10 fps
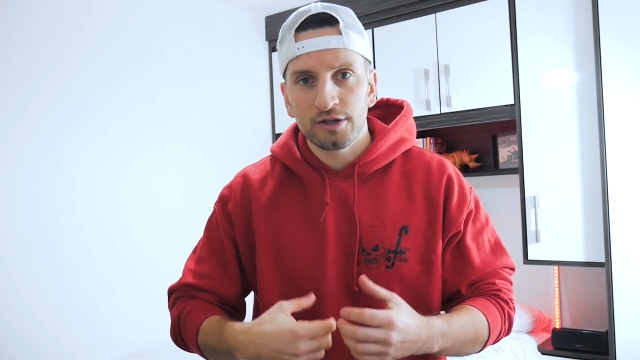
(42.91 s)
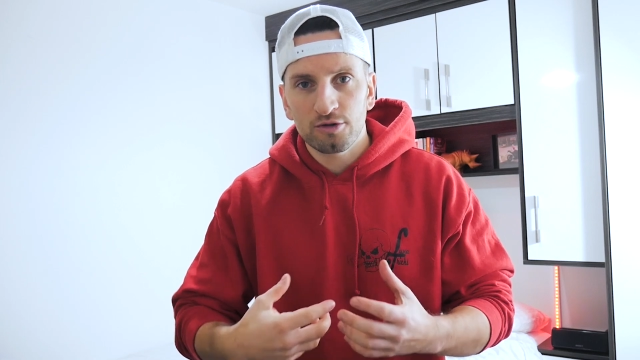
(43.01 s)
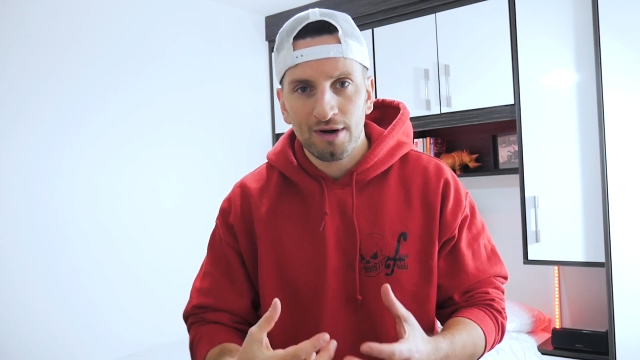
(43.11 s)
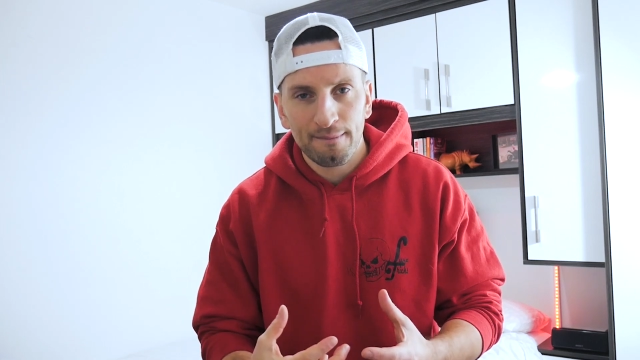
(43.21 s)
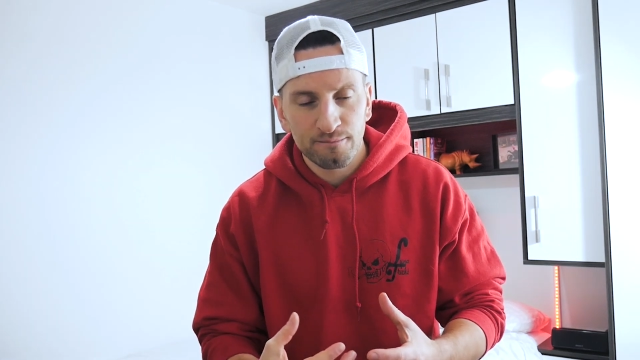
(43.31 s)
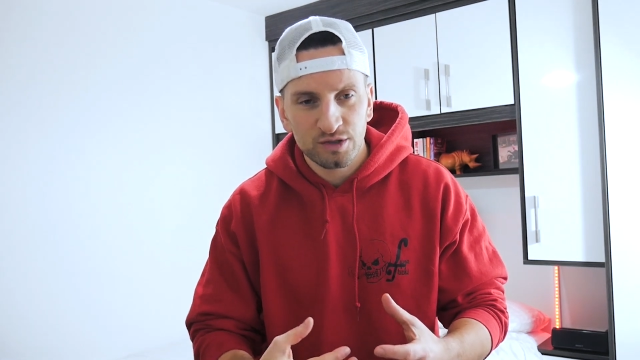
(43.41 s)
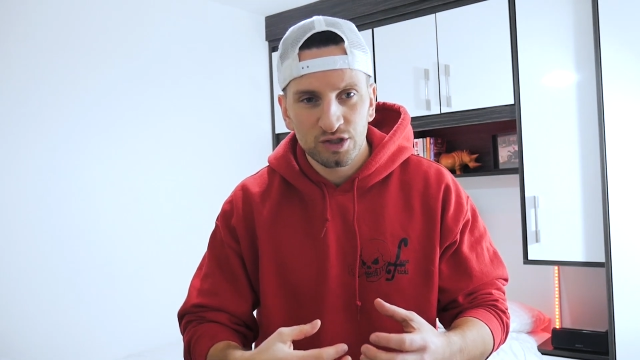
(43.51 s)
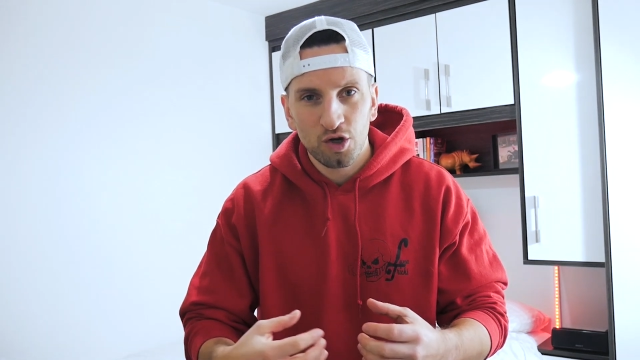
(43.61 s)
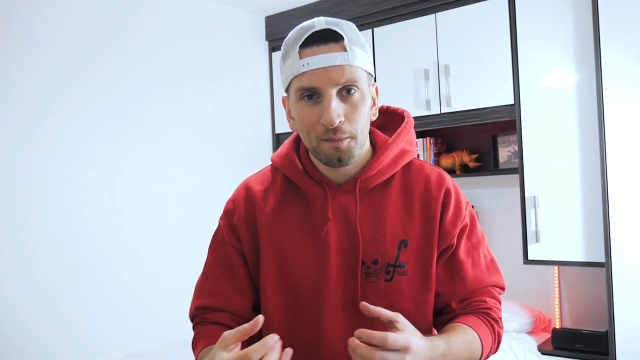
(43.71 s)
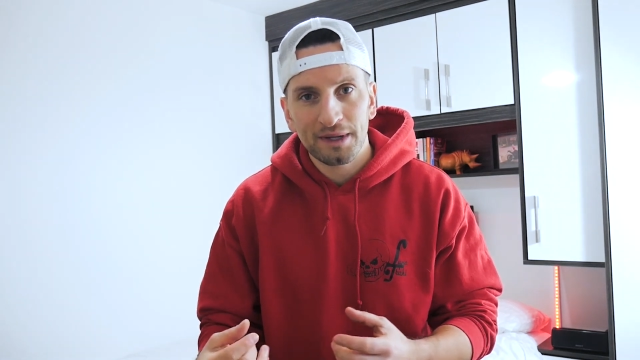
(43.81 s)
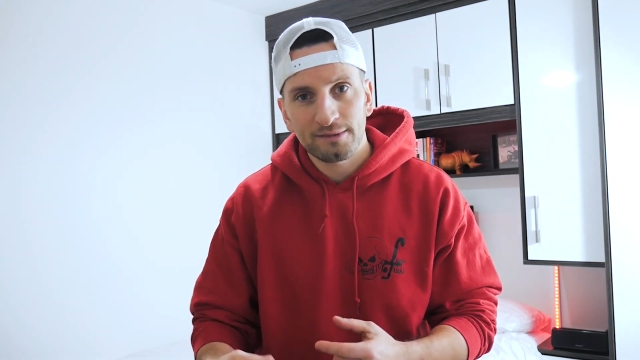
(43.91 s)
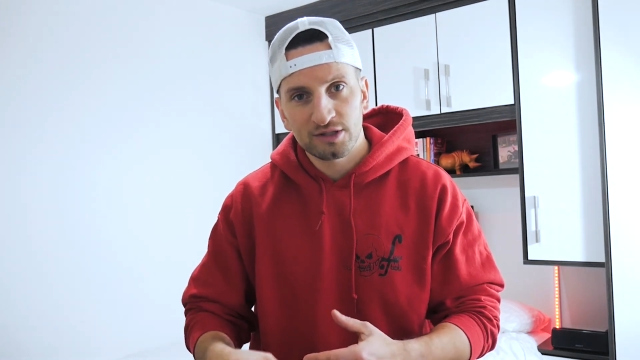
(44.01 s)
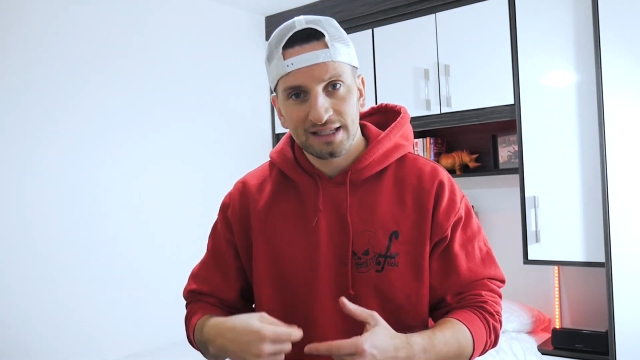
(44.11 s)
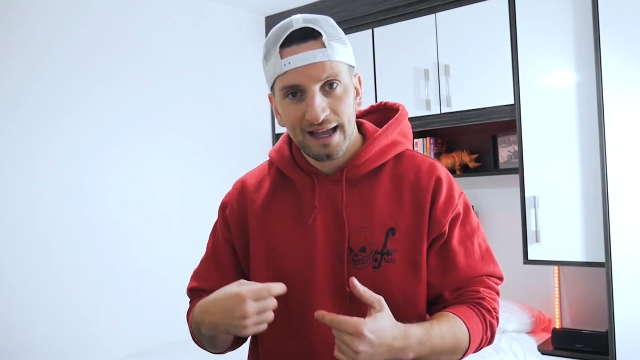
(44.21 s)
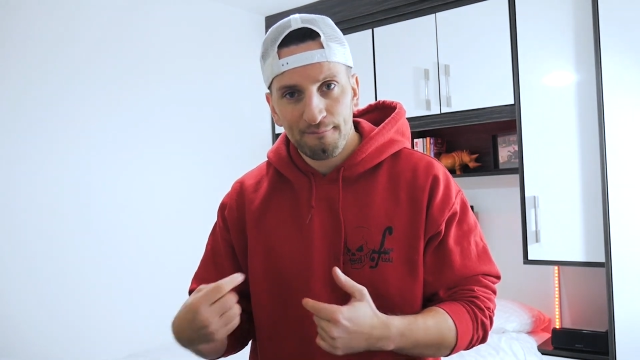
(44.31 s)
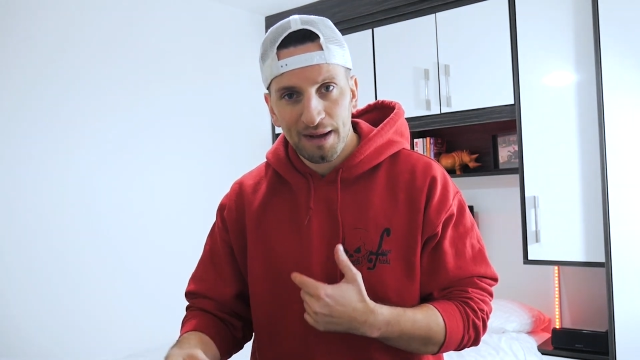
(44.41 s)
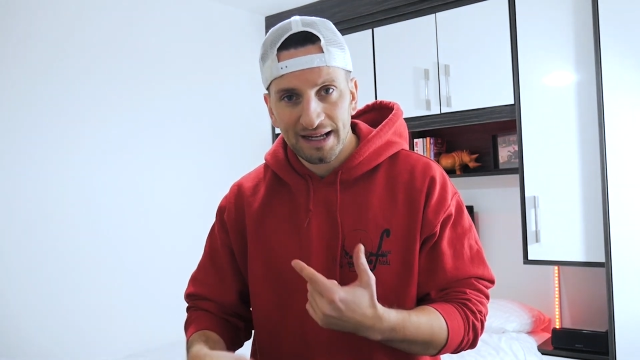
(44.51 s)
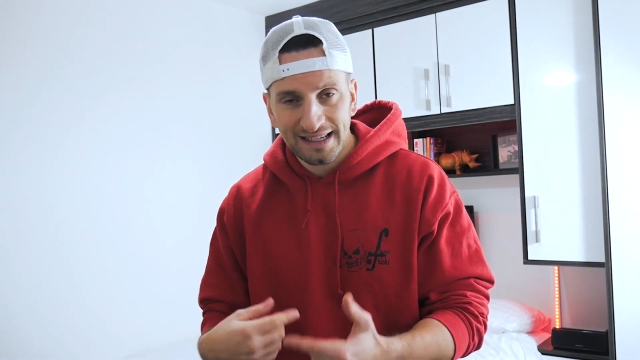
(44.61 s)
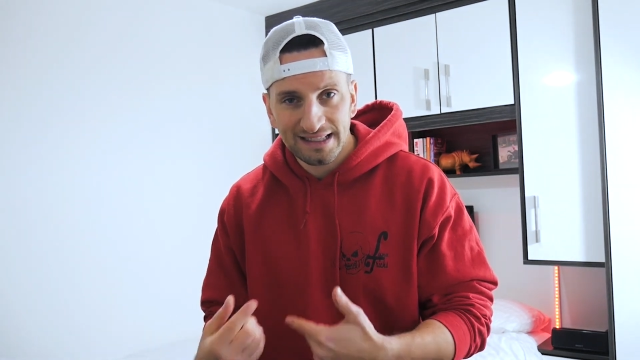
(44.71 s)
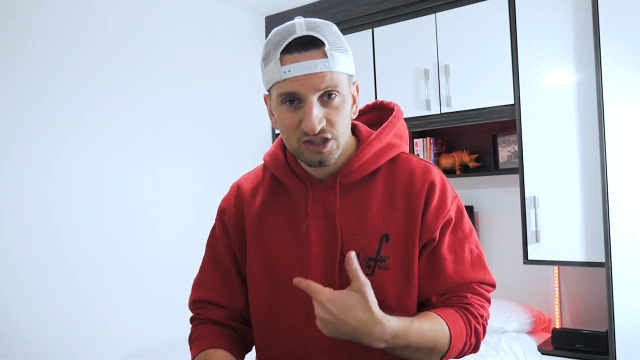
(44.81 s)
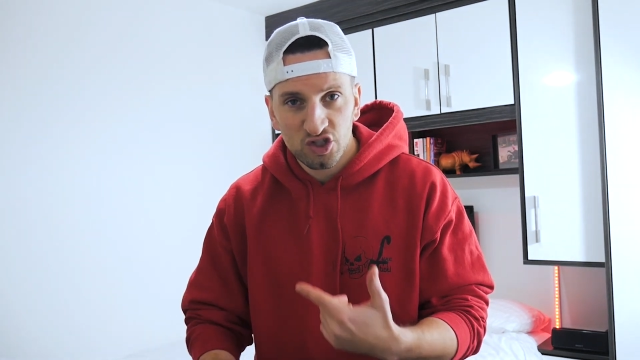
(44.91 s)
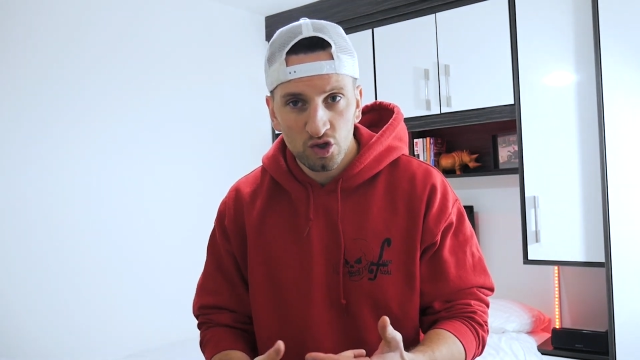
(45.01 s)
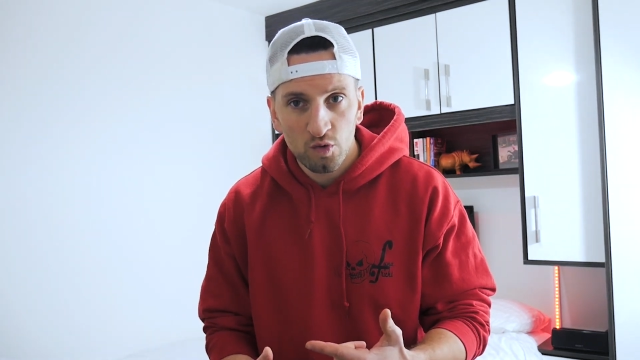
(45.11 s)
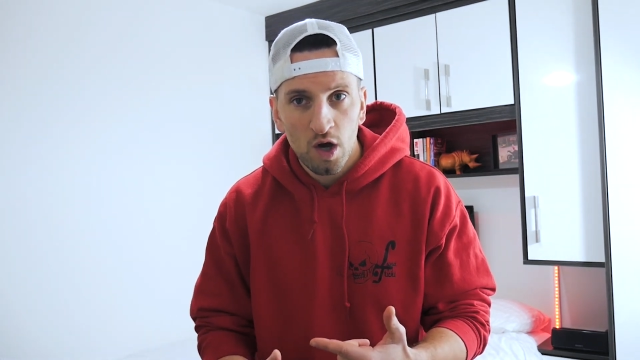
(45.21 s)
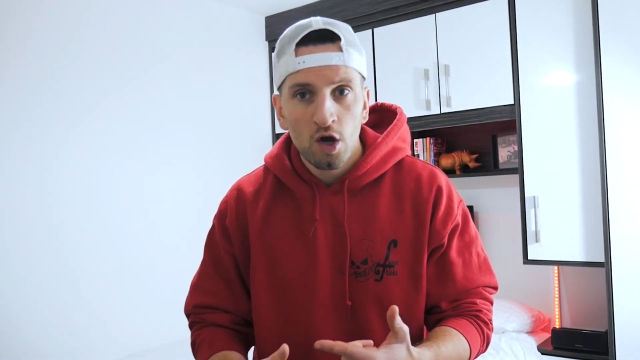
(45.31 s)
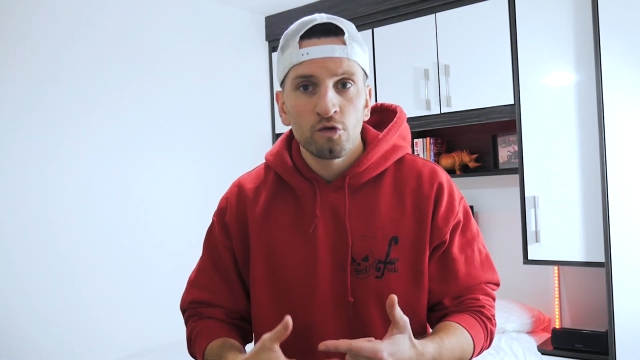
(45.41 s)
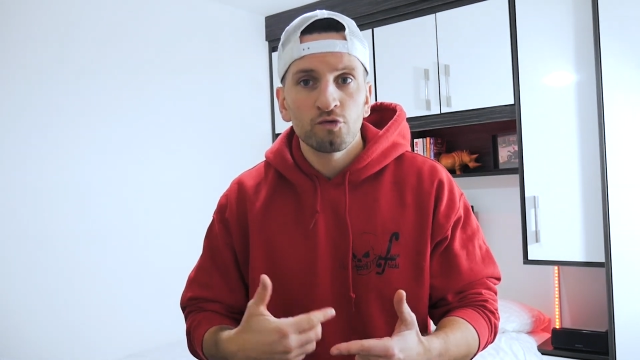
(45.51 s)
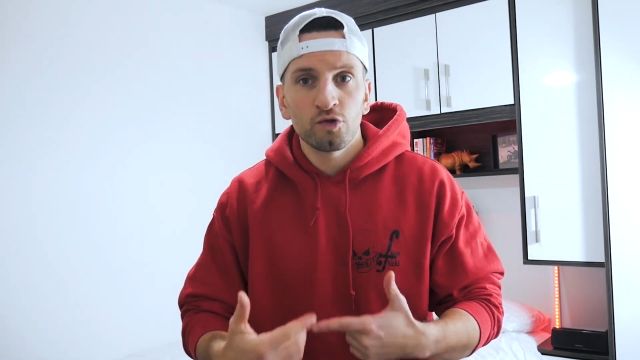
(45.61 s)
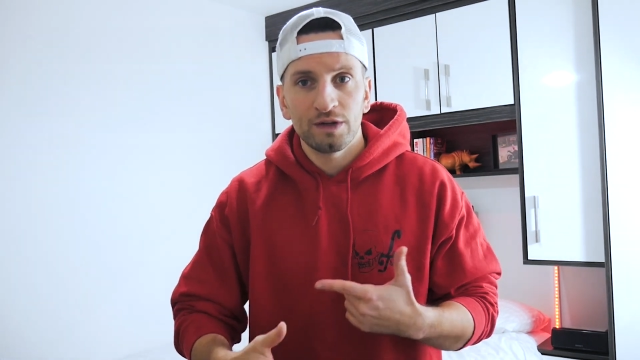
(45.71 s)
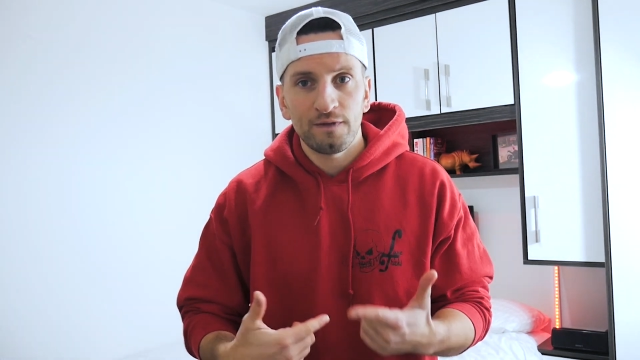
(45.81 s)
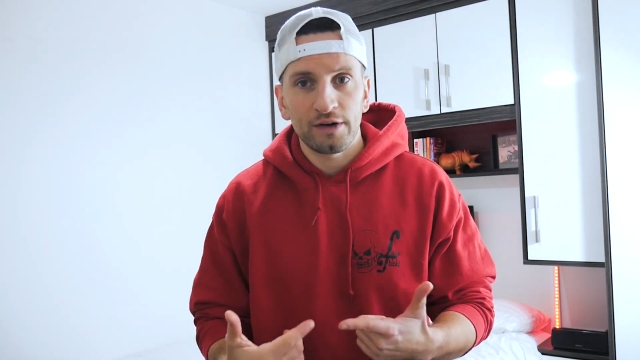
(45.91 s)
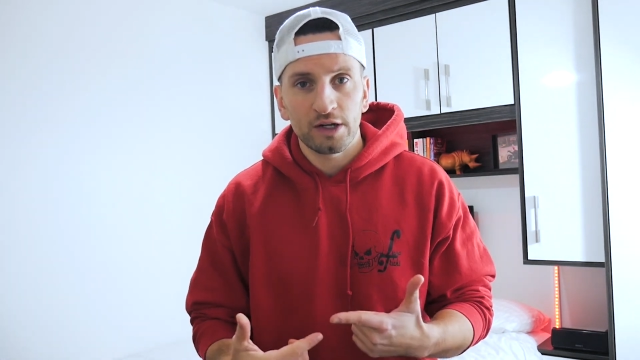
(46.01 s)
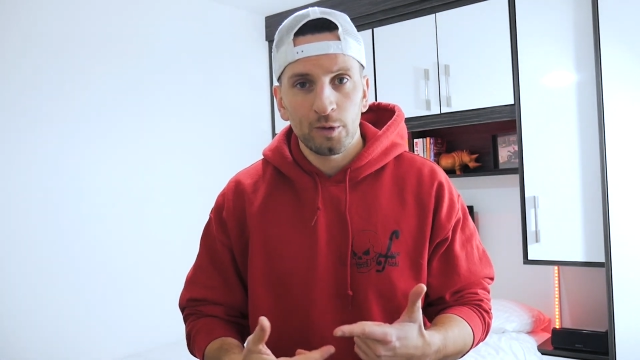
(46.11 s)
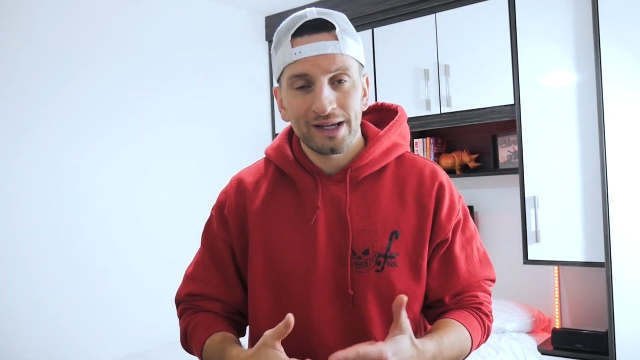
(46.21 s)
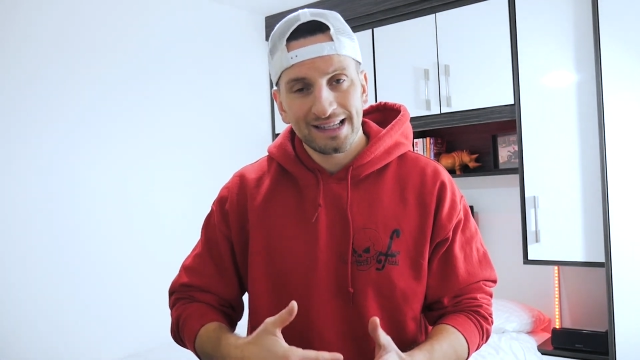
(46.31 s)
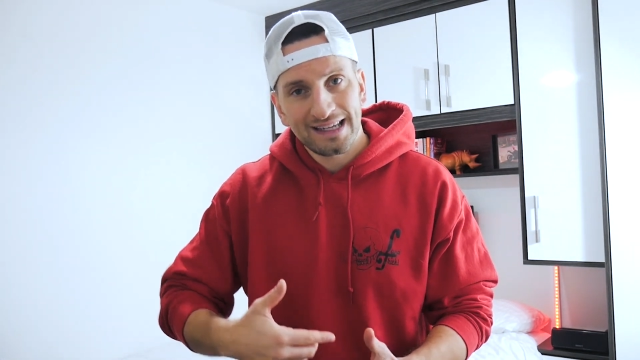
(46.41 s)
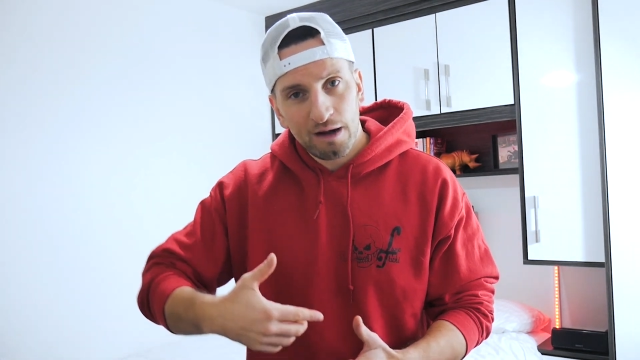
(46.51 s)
cramps and not be able to get back into running very quickly.